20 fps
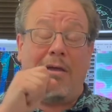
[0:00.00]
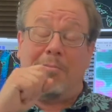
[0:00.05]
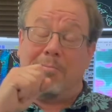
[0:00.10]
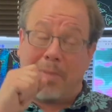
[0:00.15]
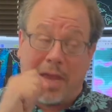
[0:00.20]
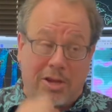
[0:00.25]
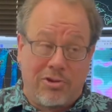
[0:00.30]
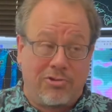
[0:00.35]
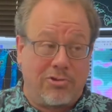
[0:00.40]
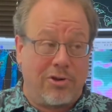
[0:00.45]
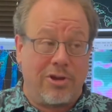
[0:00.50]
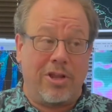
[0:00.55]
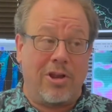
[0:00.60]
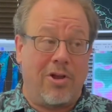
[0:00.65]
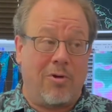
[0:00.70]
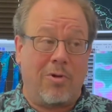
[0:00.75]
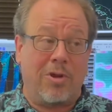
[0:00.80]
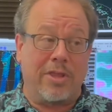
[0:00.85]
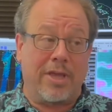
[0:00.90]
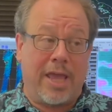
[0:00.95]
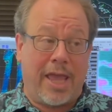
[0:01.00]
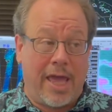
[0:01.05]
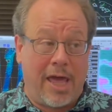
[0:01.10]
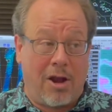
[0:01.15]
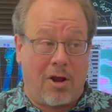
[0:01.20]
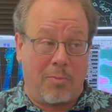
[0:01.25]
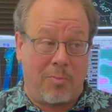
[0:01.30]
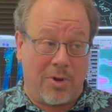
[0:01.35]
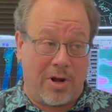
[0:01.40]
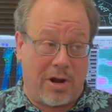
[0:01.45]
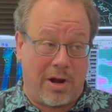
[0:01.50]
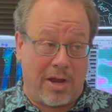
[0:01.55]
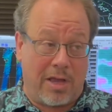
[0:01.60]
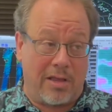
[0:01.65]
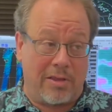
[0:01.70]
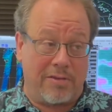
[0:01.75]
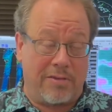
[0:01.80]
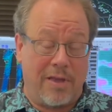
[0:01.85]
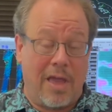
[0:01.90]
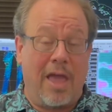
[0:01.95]
make sure you know where the can opener
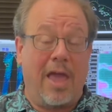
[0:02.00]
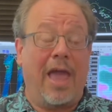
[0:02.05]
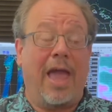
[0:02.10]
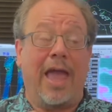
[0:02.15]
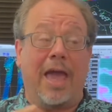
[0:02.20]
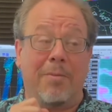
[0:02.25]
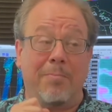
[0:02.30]
is, and